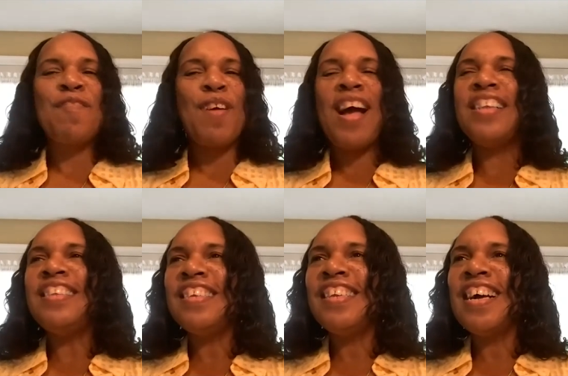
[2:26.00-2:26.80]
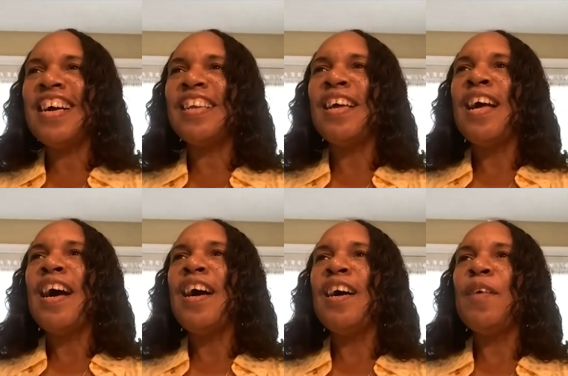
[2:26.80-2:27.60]
I did not. I did
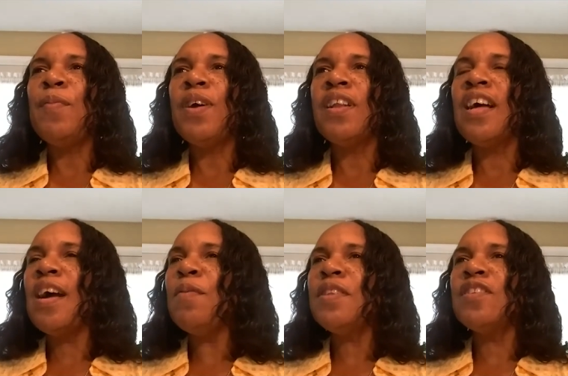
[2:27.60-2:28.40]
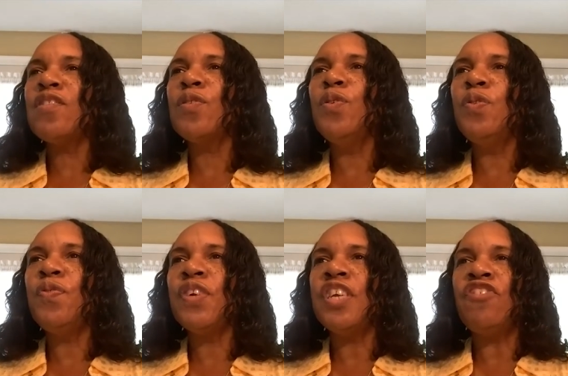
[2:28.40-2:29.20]
not. well, I went to school
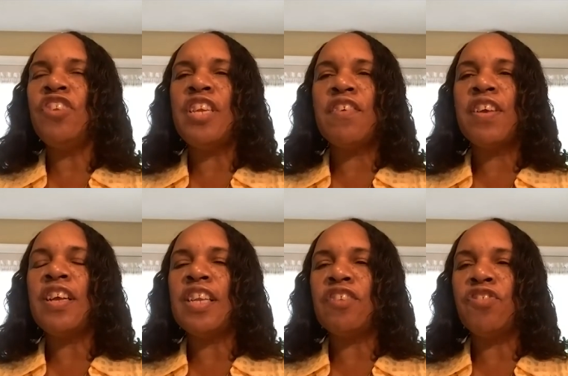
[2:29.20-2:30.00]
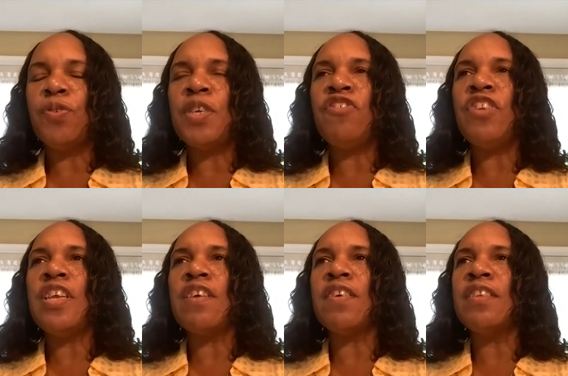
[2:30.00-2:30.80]
for engineering, electrical
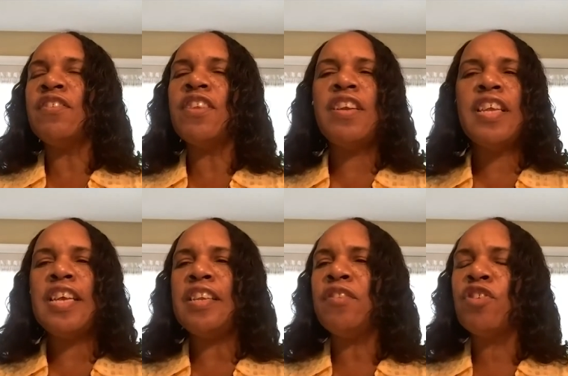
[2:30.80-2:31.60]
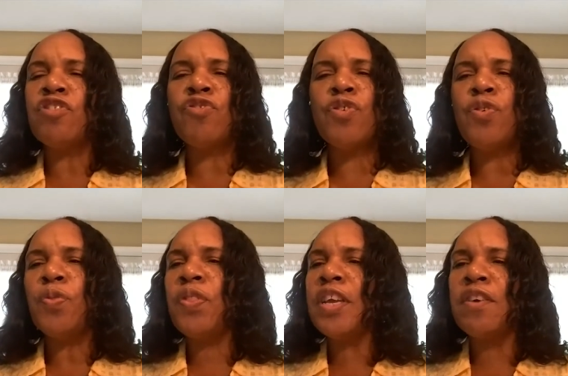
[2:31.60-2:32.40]
engineering, studying okay. control
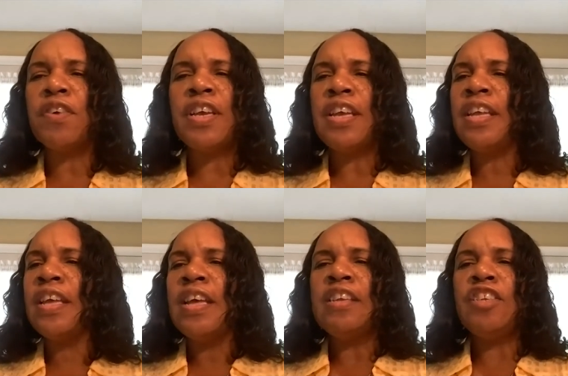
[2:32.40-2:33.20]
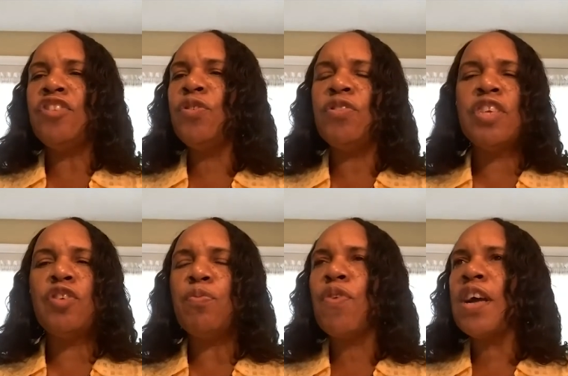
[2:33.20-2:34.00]
theory, digital
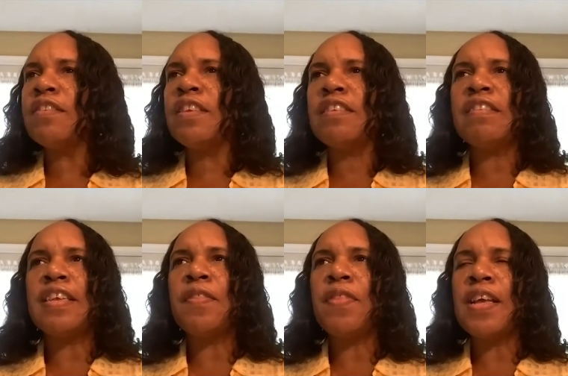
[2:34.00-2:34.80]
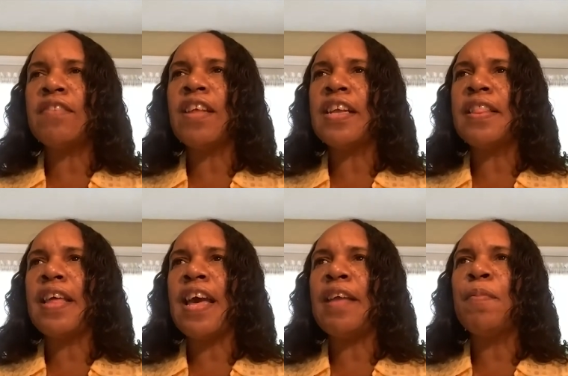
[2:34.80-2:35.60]
signal processing, things like
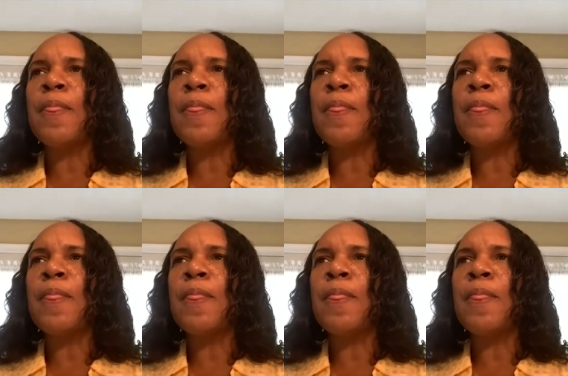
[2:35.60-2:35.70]
that.